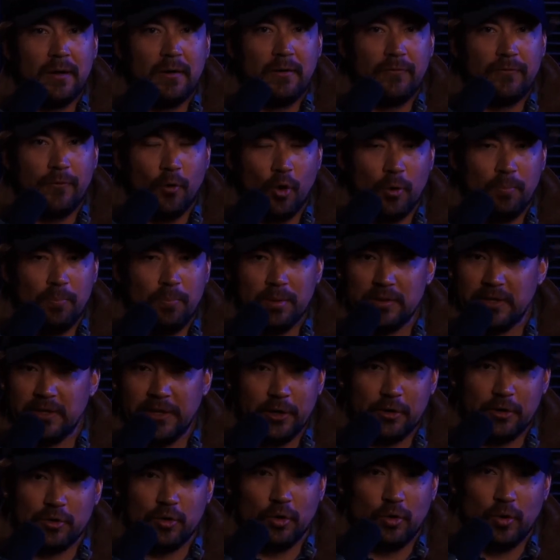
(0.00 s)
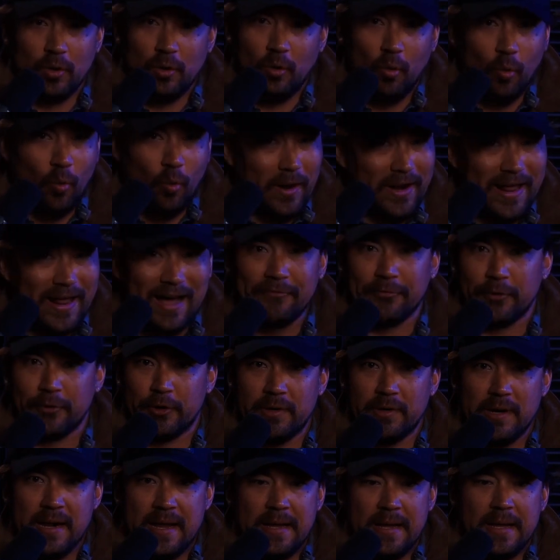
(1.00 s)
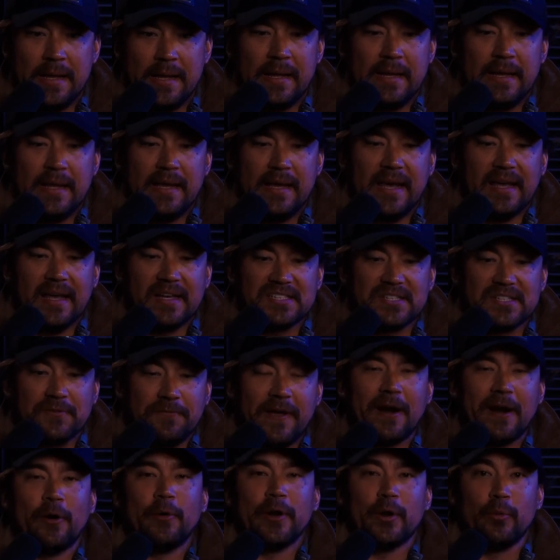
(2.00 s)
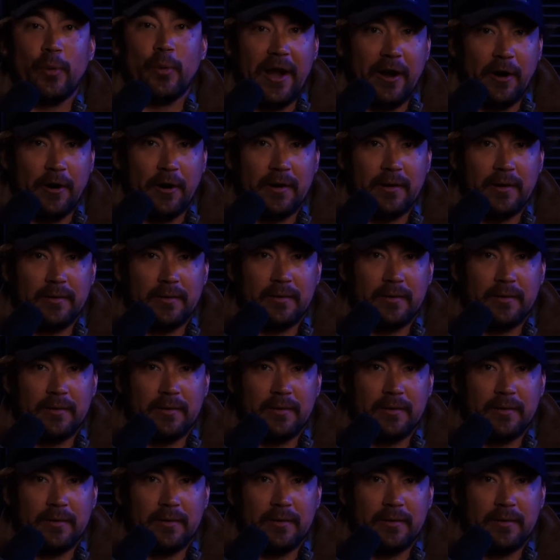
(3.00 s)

for political whatever, is very rare.